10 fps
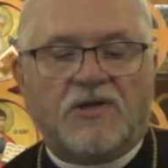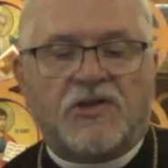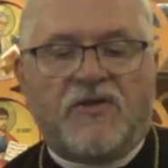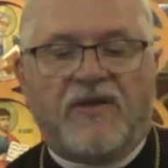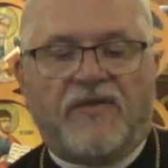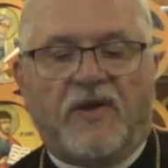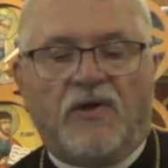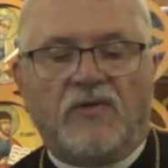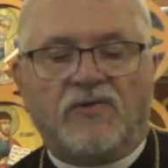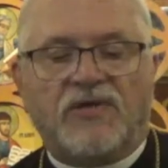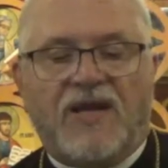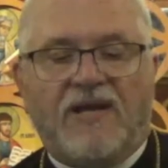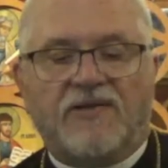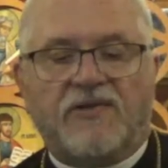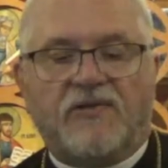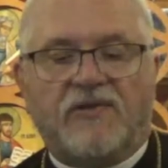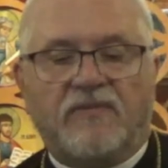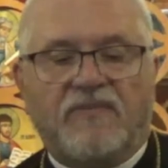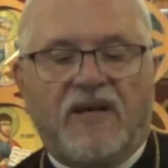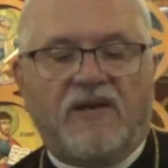So that those
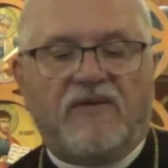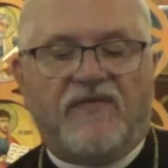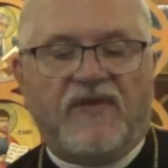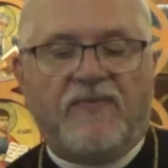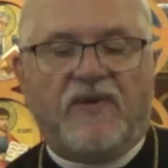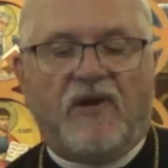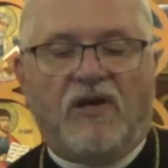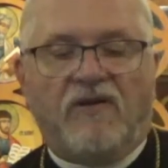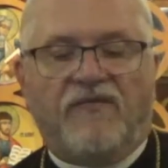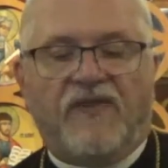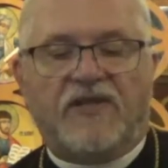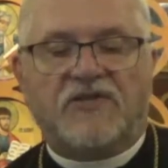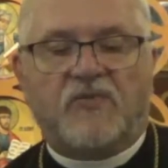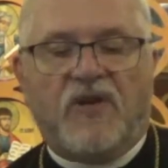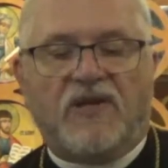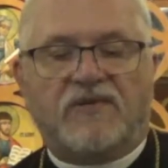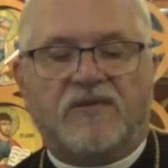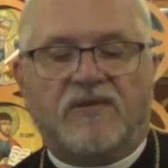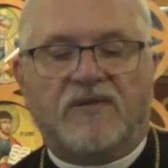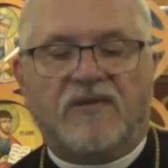entered, male and female, all of flesh
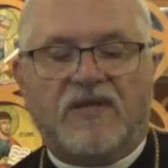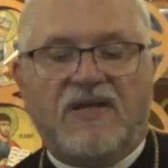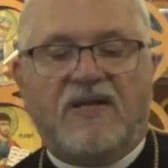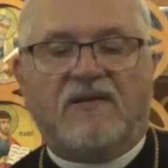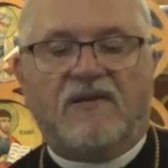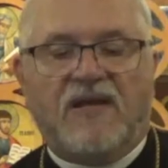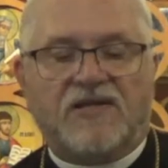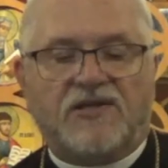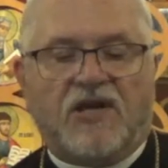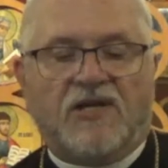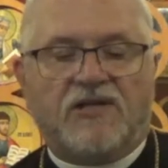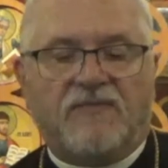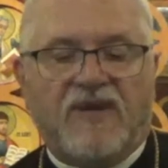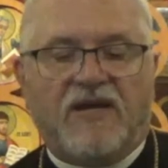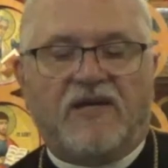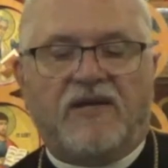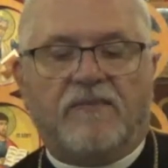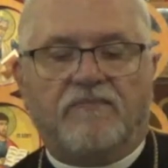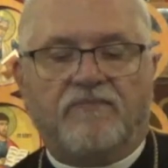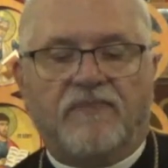went in as God commanded
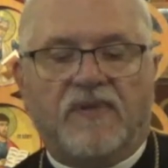him.